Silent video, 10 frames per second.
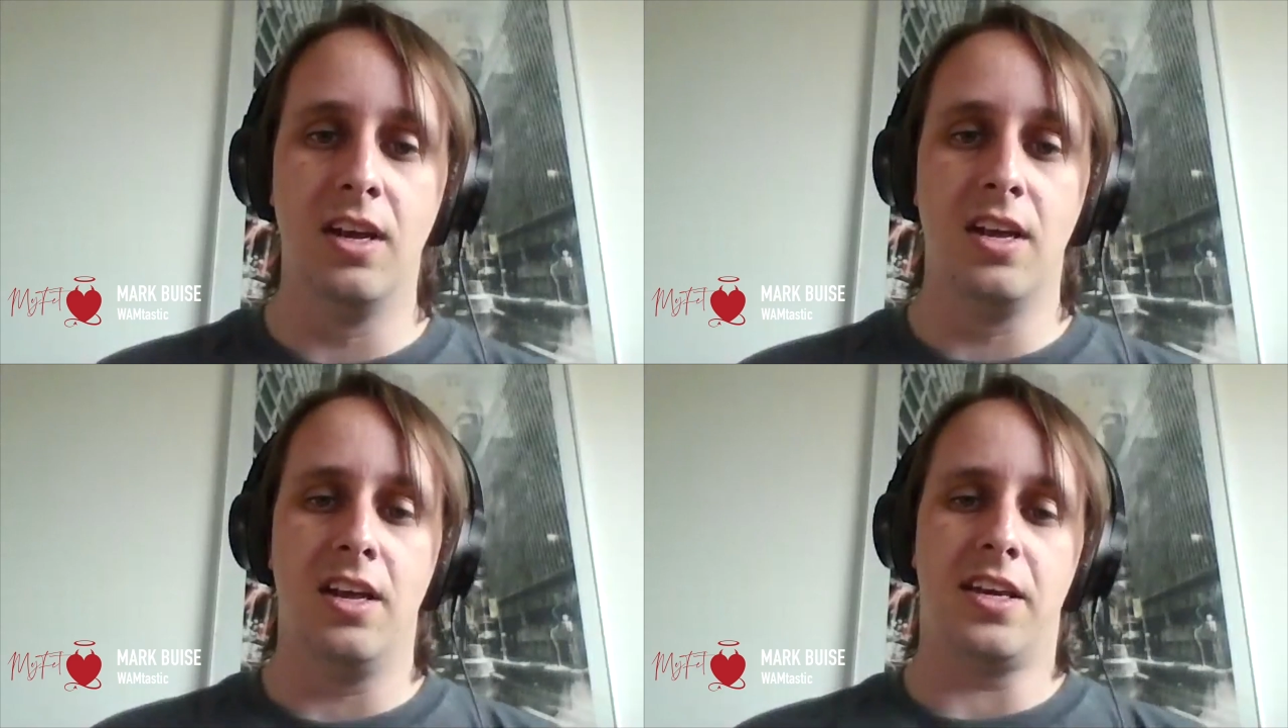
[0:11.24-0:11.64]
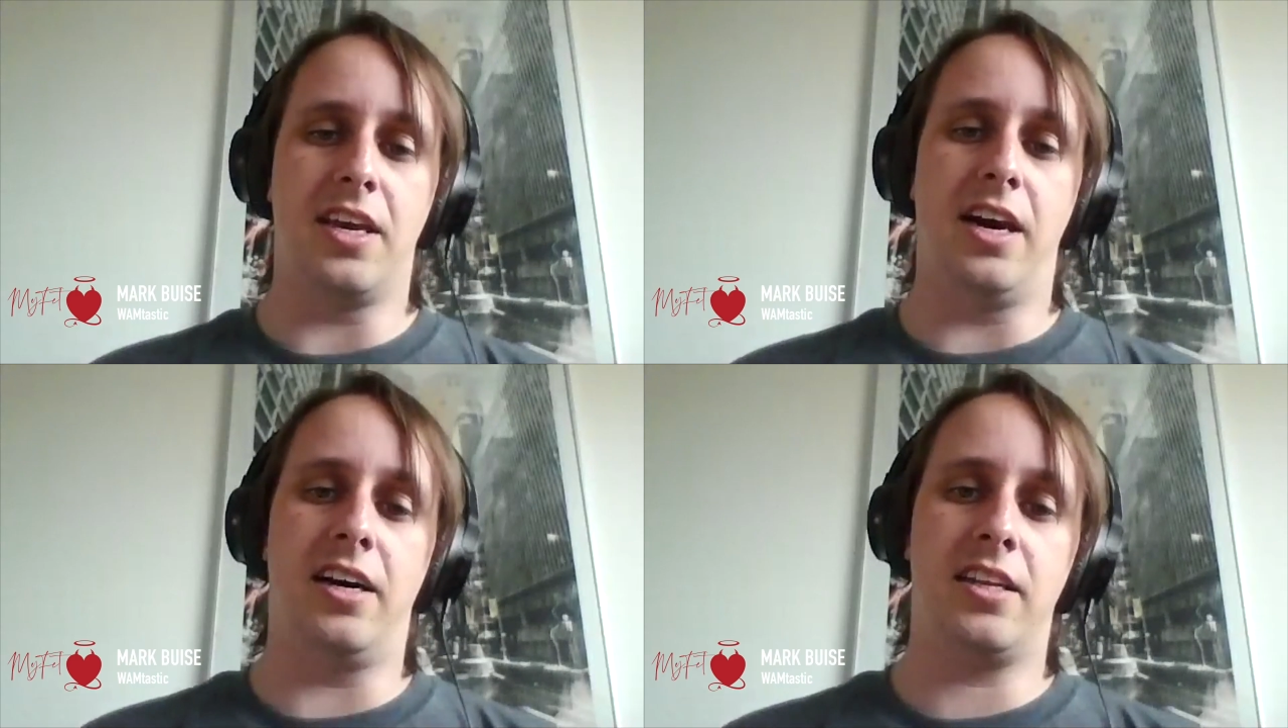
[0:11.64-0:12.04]
Yeah,
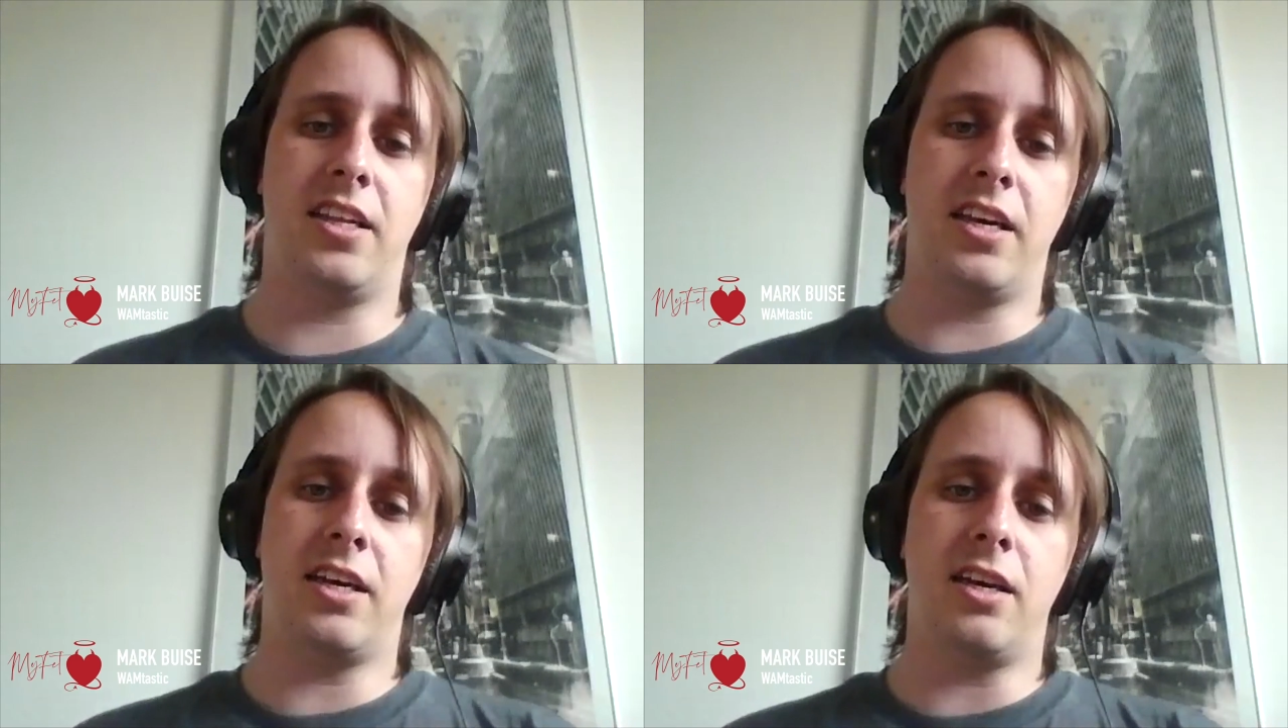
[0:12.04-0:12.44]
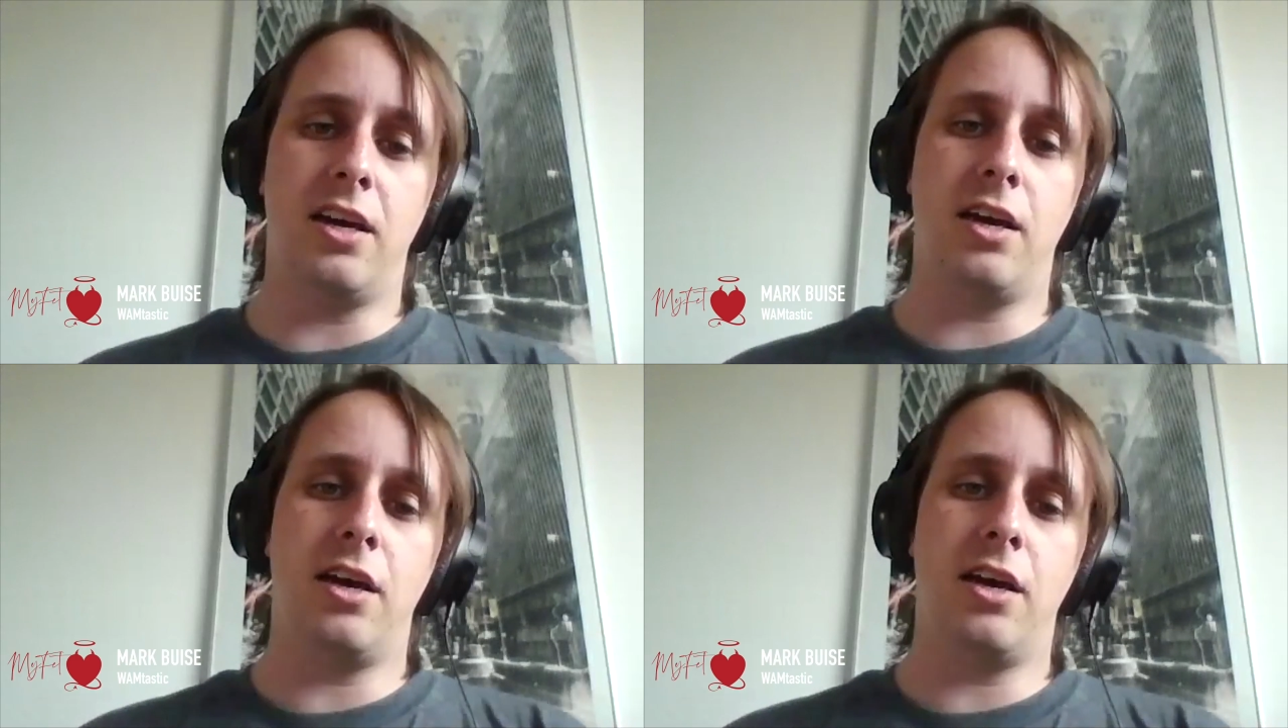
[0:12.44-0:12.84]
I think
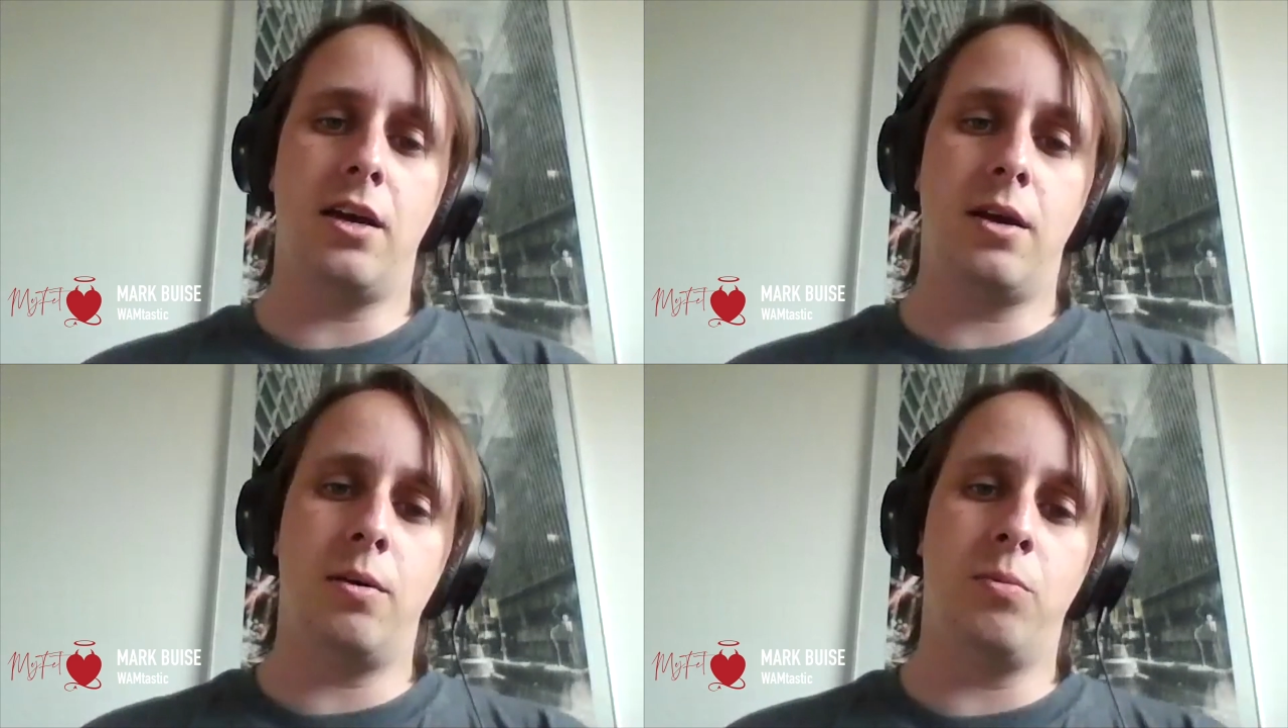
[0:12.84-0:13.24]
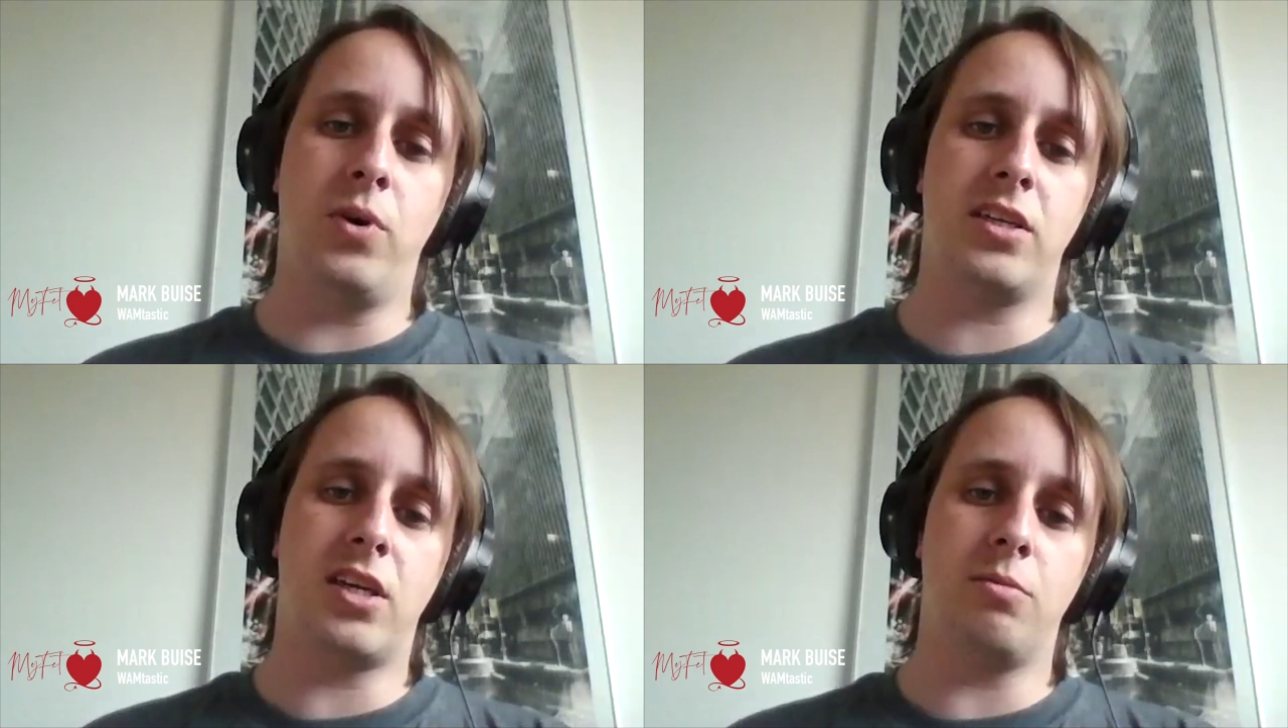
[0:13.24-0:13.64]
uh, when
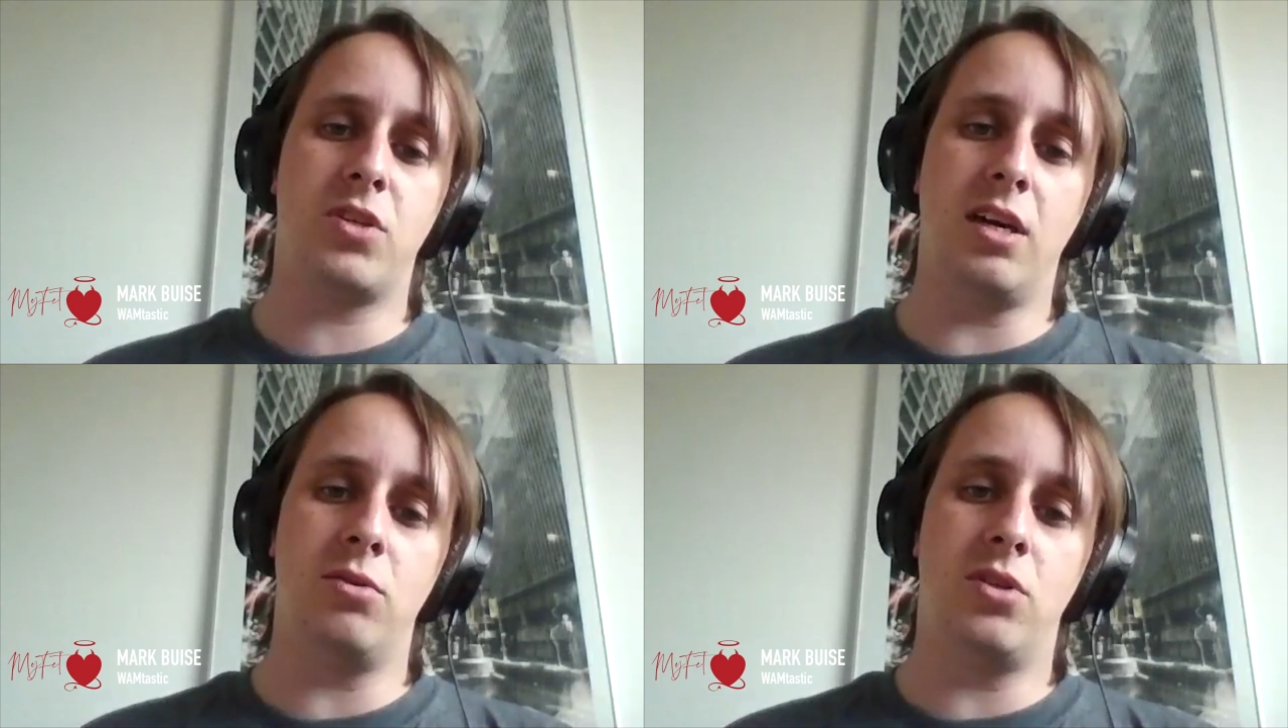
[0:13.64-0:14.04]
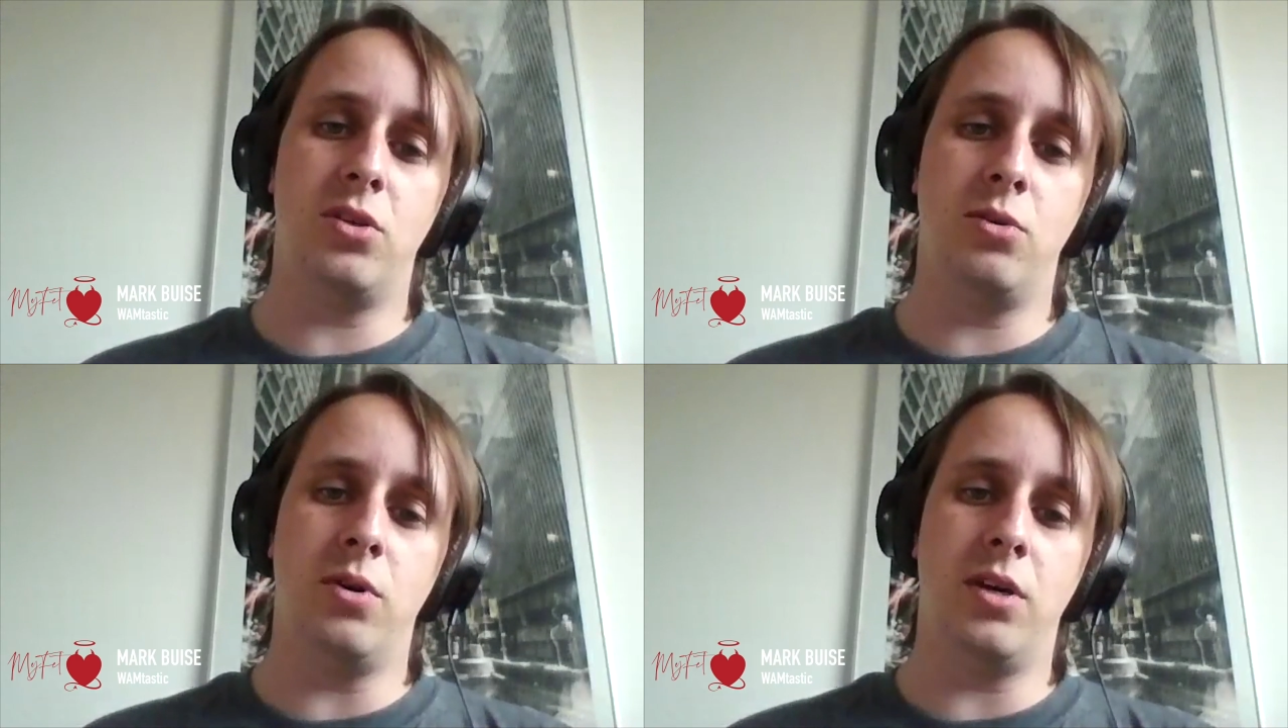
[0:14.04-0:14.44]
it comes down
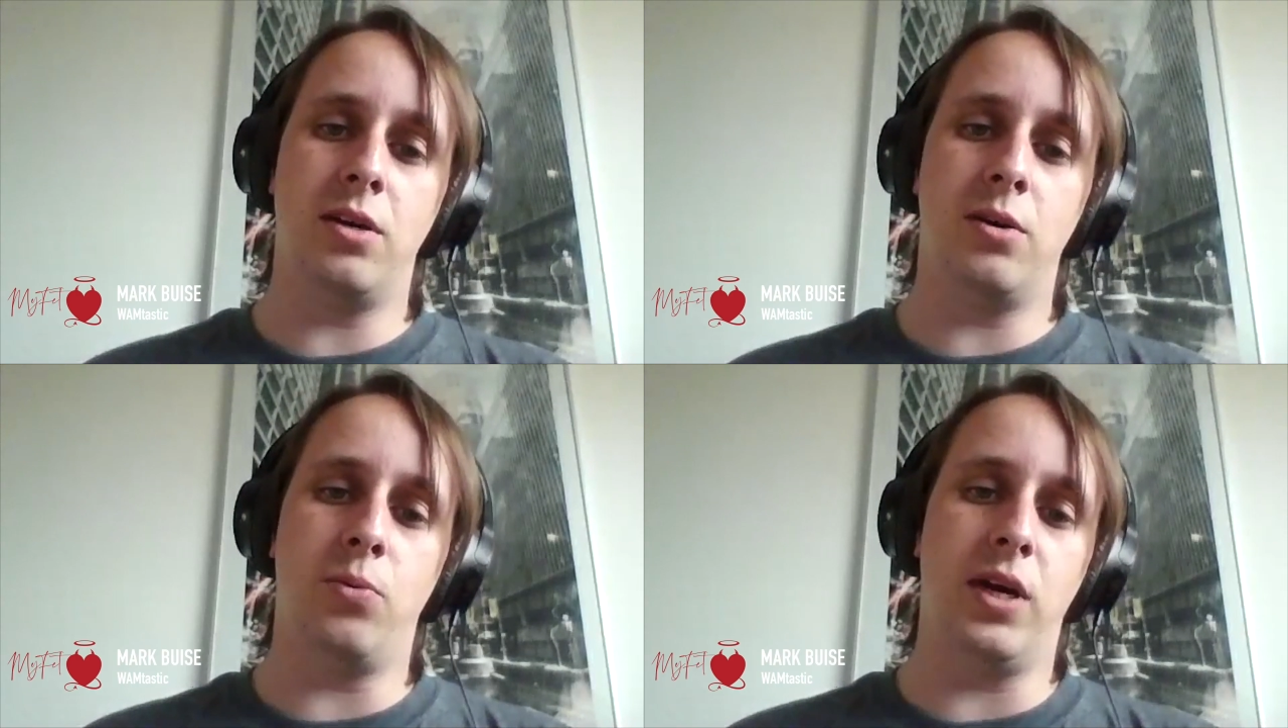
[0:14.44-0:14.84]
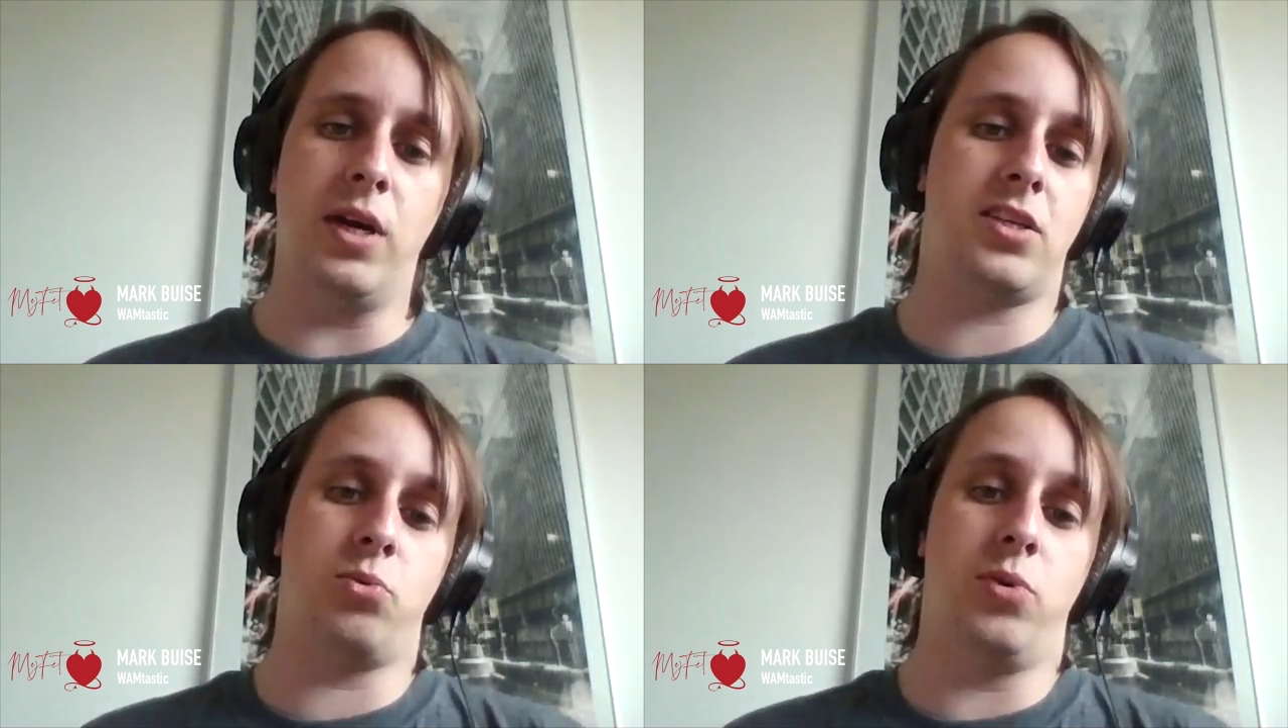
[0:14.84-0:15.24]
to uh, wet,